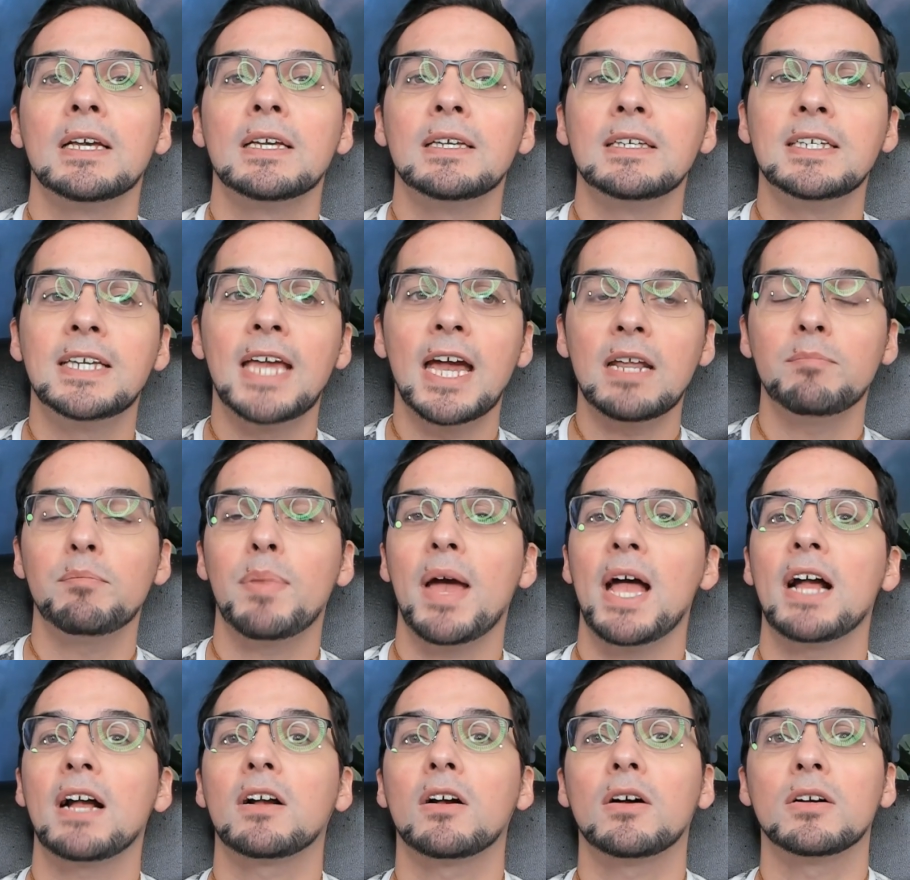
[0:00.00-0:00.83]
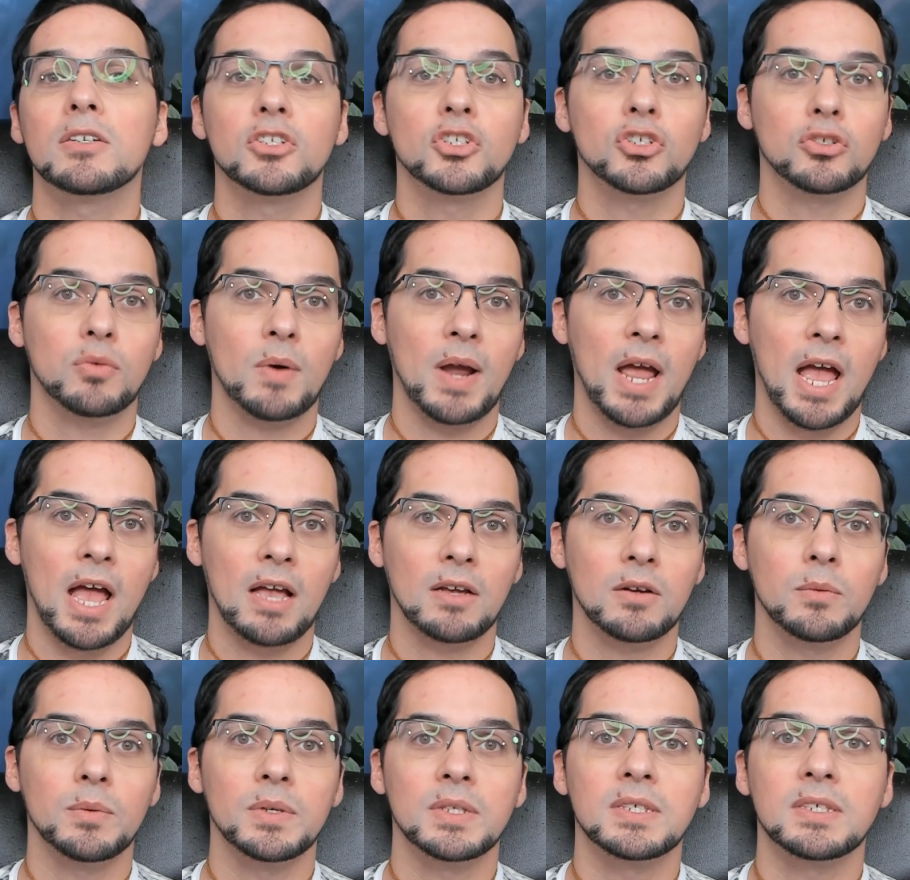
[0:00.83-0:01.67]
get back on
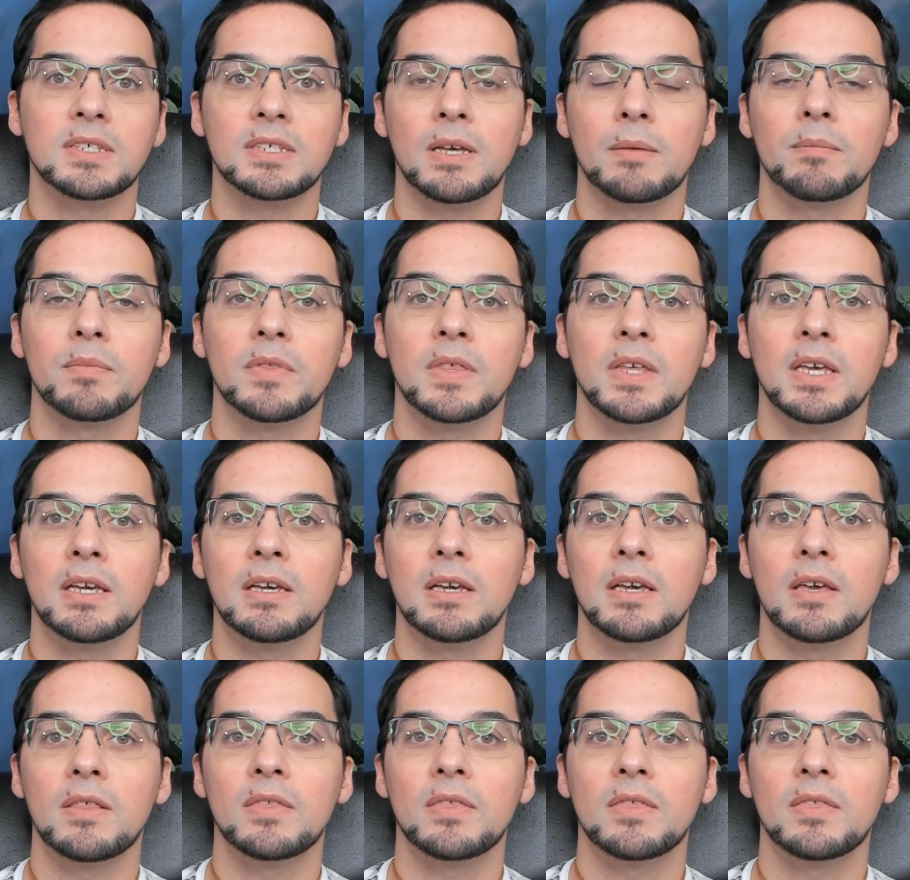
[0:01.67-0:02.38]
track with something